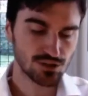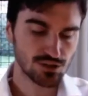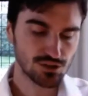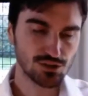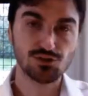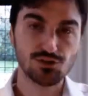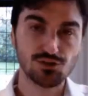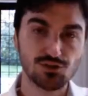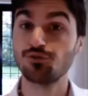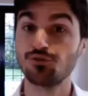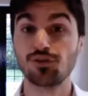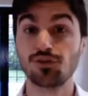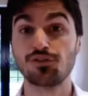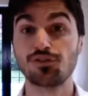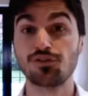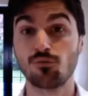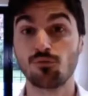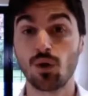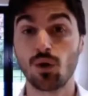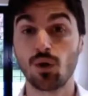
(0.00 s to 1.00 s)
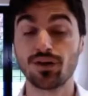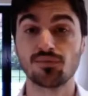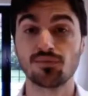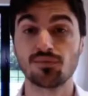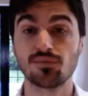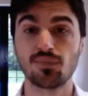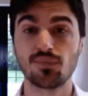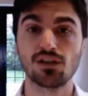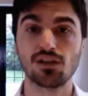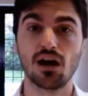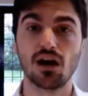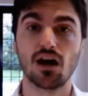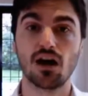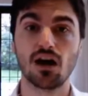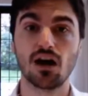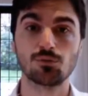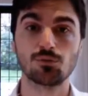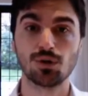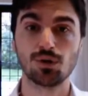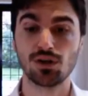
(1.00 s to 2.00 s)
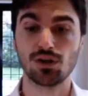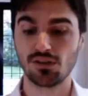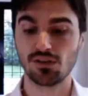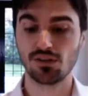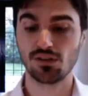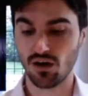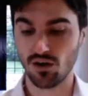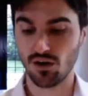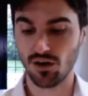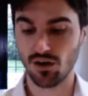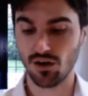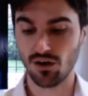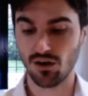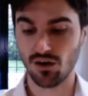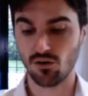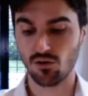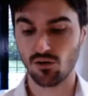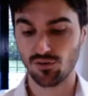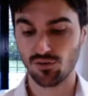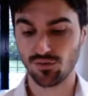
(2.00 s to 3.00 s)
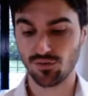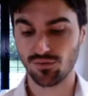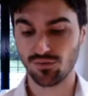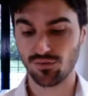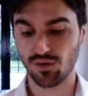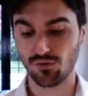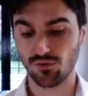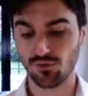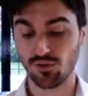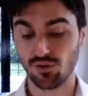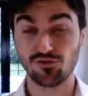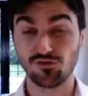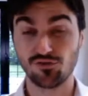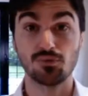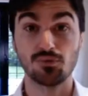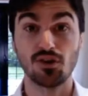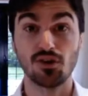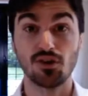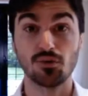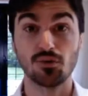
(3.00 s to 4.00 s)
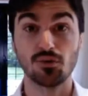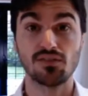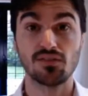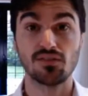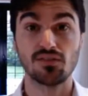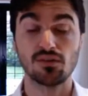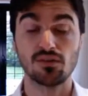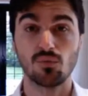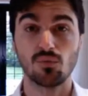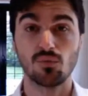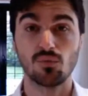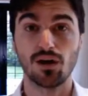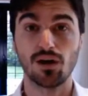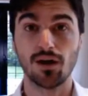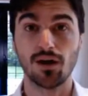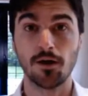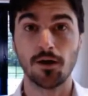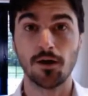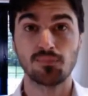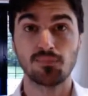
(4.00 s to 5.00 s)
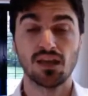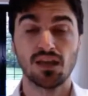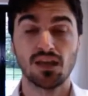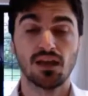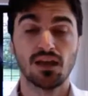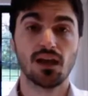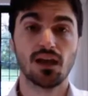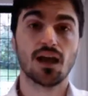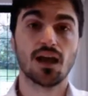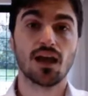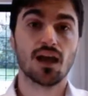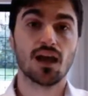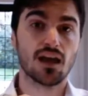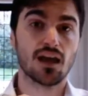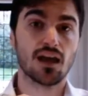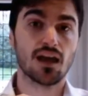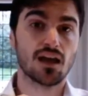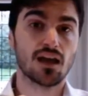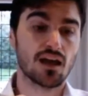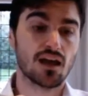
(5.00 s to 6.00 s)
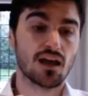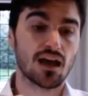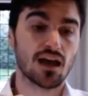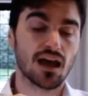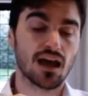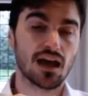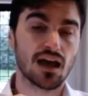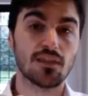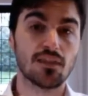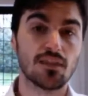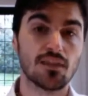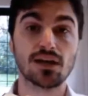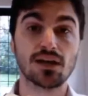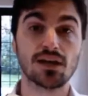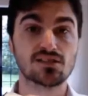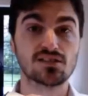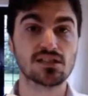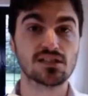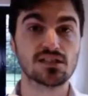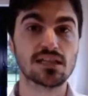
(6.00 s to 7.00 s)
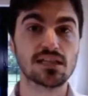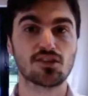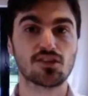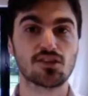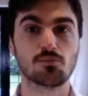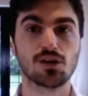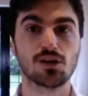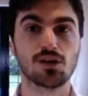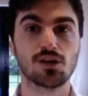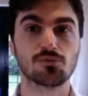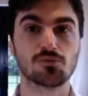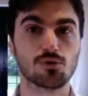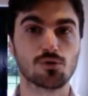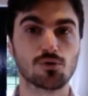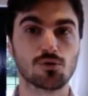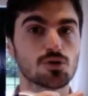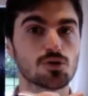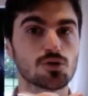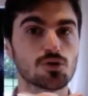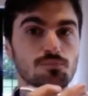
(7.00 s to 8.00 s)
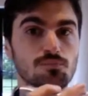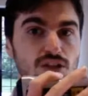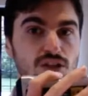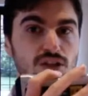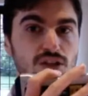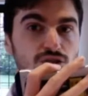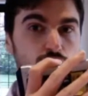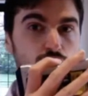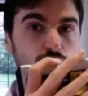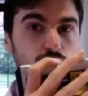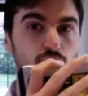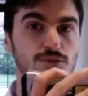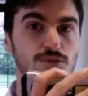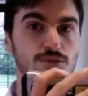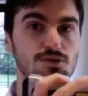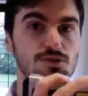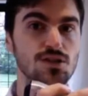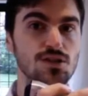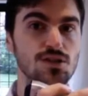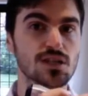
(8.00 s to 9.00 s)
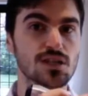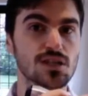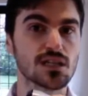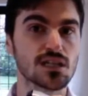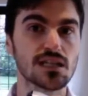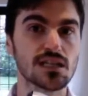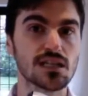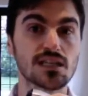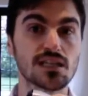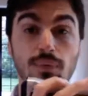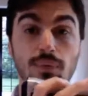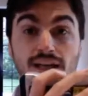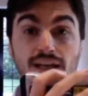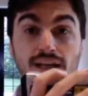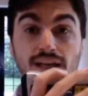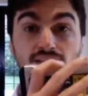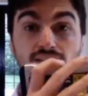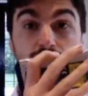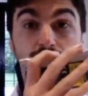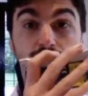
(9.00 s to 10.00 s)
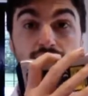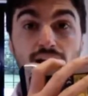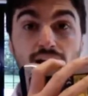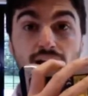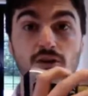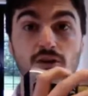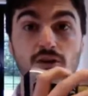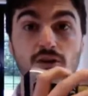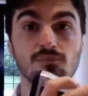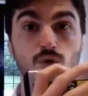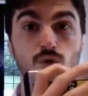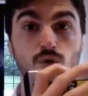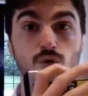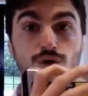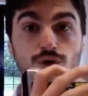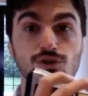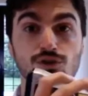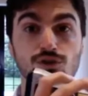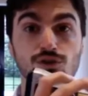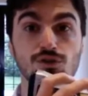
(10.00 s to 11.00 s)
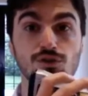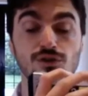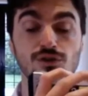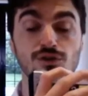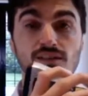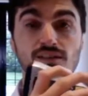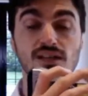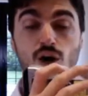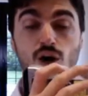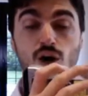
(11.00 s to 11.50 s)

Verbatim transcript: you can do it a few different ways. I would put it uh, on on the dermatomal setting. Um, and then basically, if this is my spinal cord, you've got options. You can either paint up and down, or you can do this,